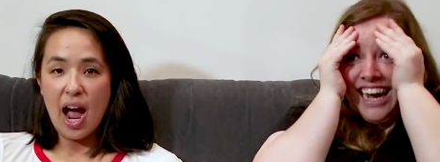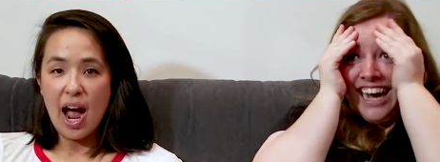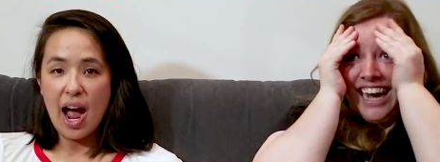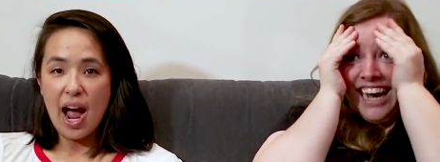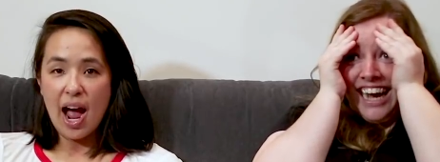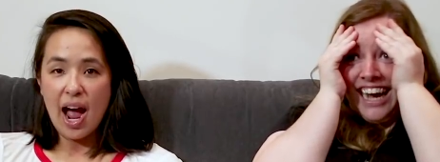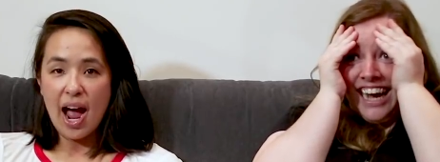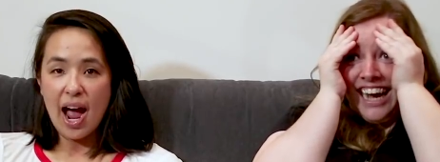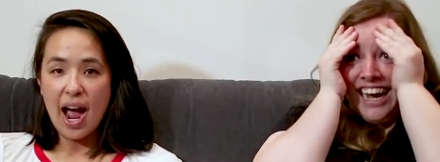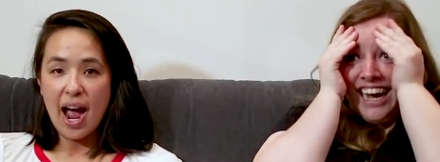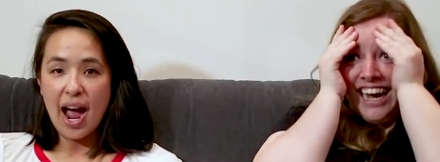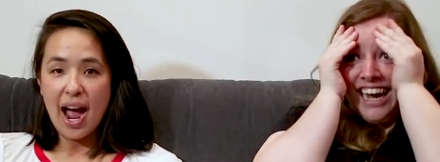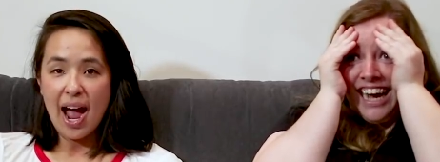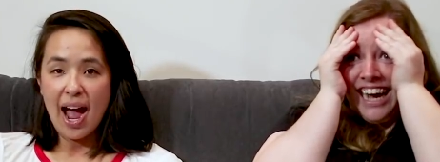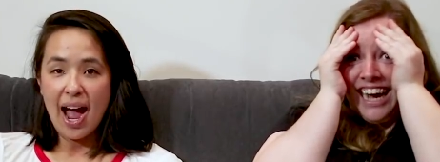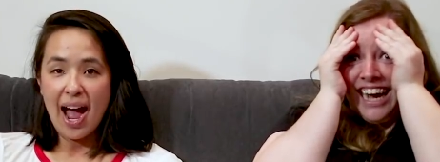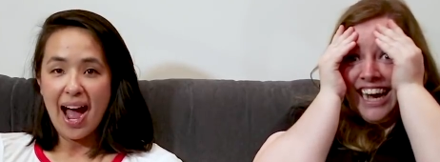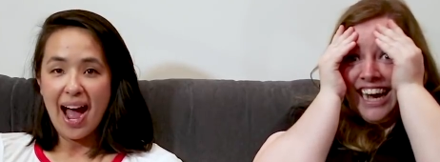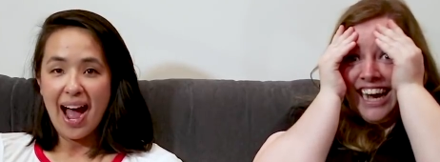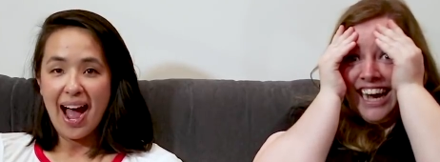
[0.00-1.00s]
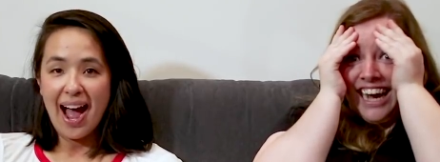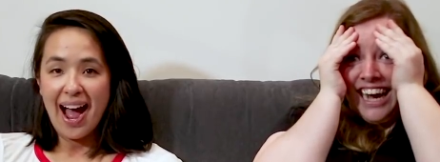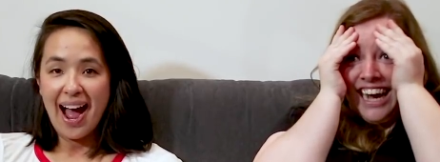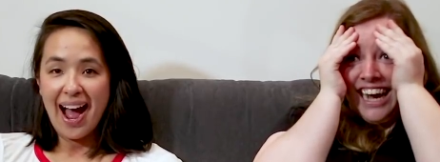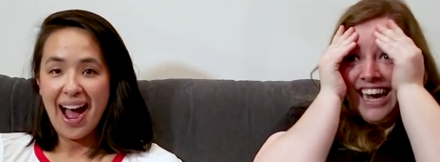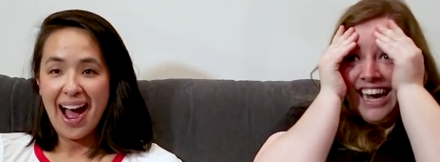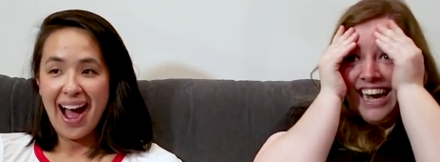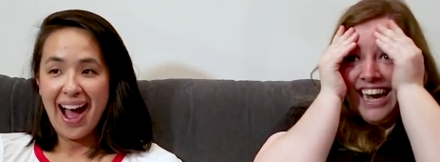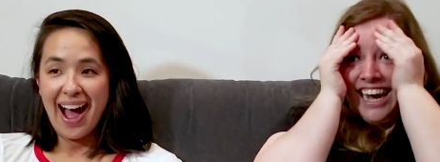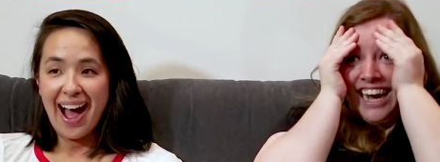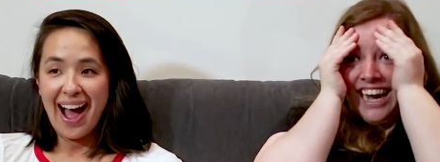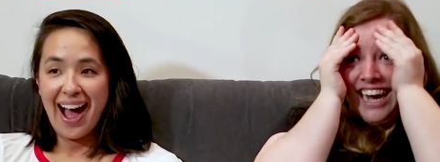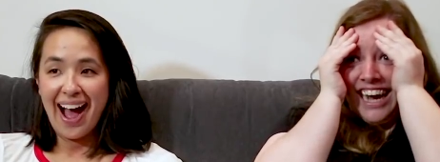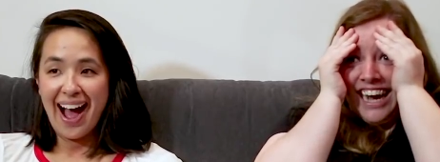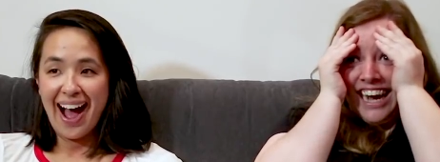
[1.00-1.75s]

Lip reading: Nobody speaks.